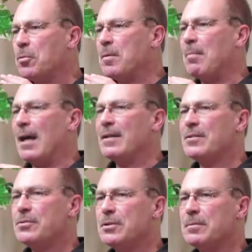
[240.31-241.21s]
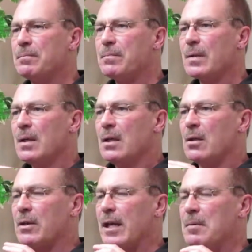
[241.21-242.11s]
open-minded to it.
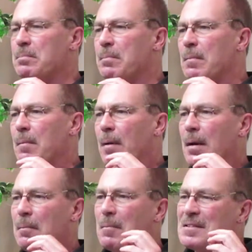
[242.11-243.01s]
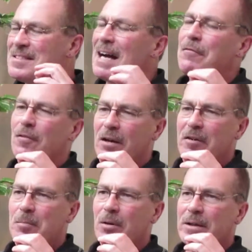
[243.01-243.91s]
Okay, it's not for
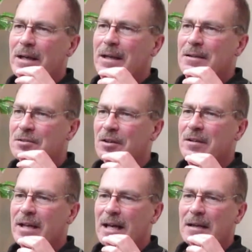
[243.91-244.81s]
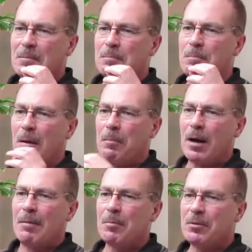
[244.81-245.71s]
everybody, I can say that, but
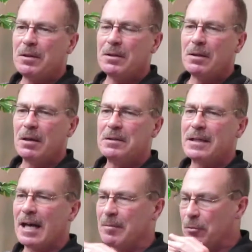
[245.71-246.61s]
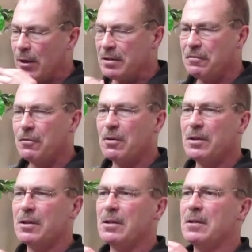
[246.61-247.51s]
probably you got to be ready for
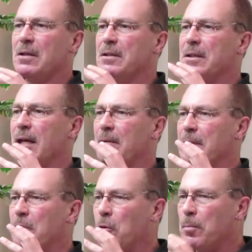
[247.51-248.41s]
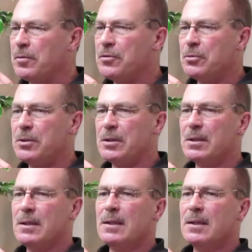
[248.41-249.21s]
it, and you got to be open to it.